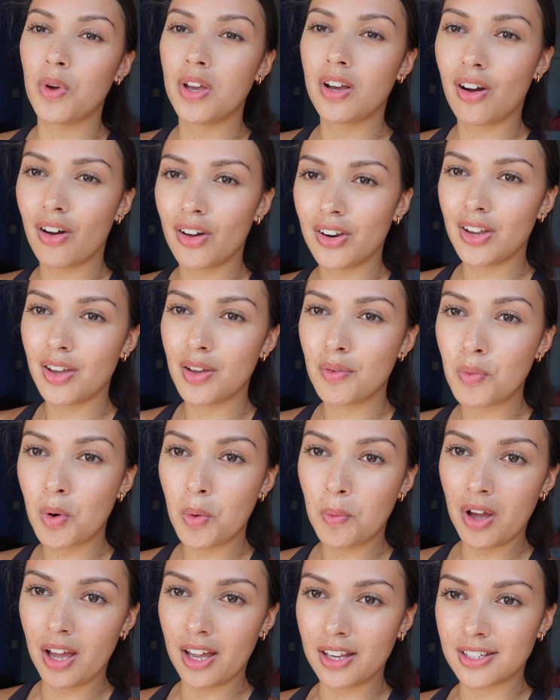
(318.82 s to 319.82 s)
We got a
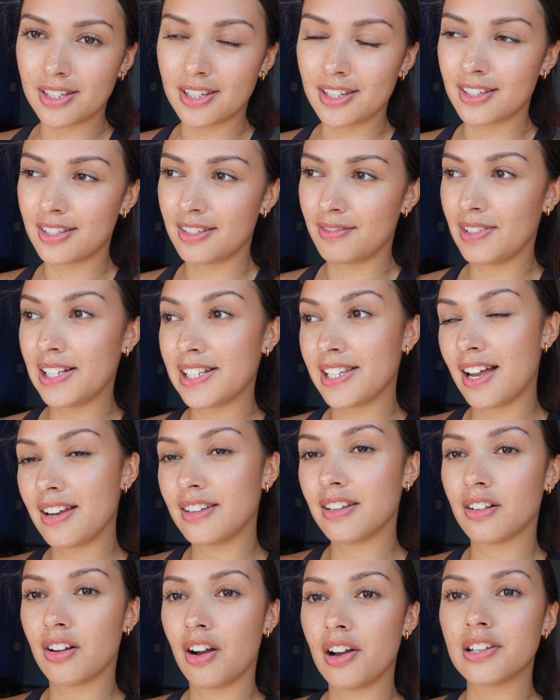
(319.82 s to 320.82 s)
moped. Well,
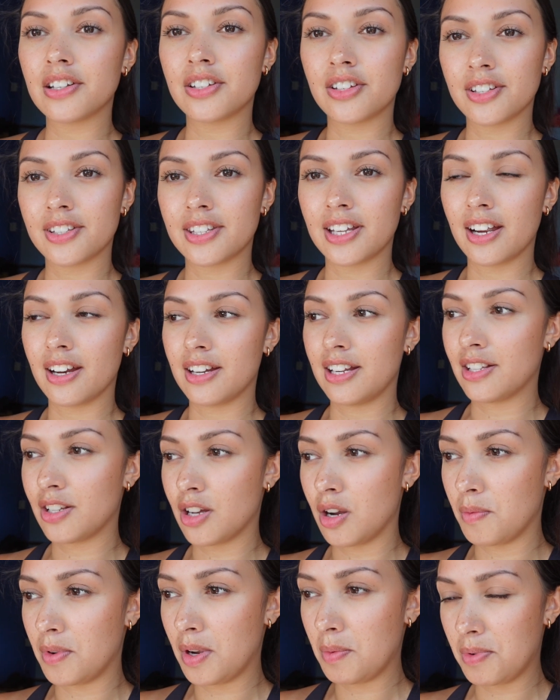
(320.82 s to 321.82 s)
Daniel got it just there and he's
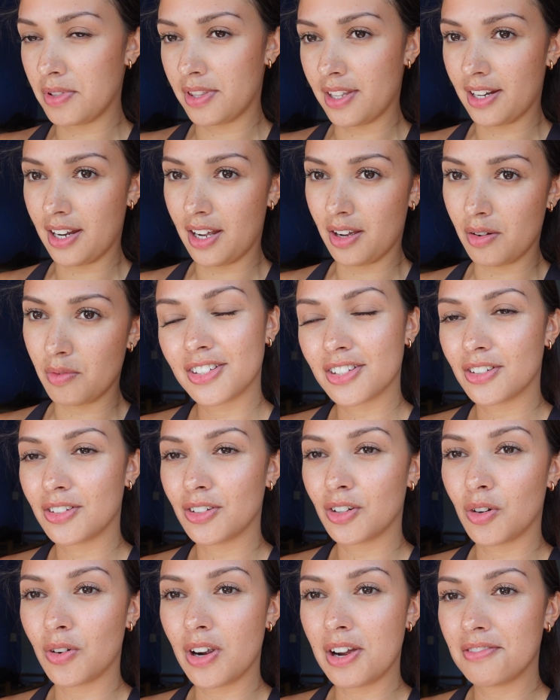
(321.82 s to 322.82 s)
coming up with it now. We're just
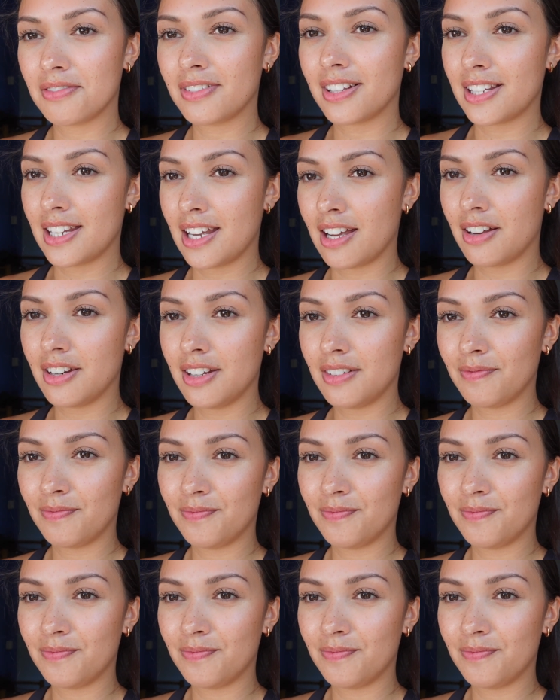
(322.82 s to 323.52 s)
going to go around for the day on it.